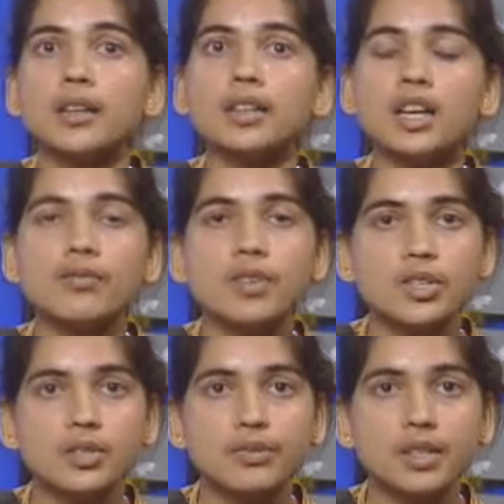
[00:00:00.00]
the
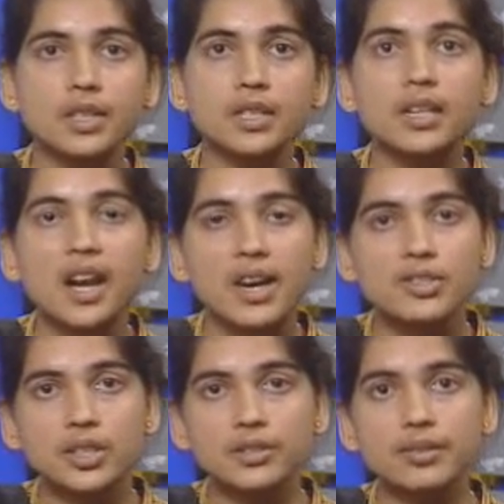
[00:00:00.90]
immersion freezing,
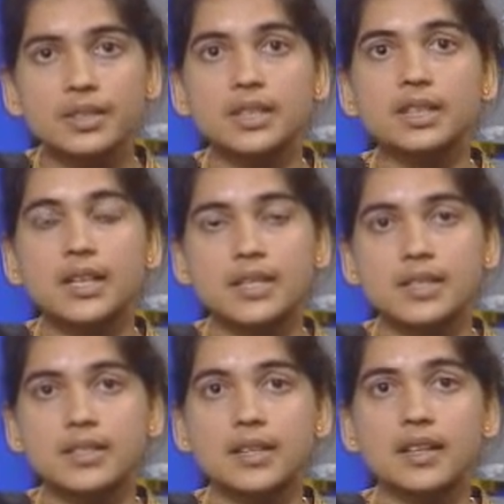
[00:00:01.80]
cryogenic freezing,
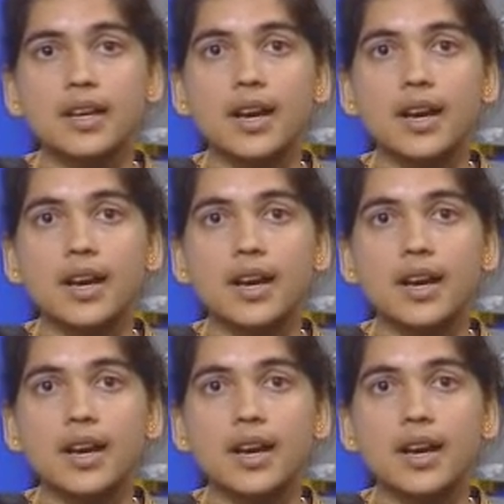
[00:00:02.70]
etc.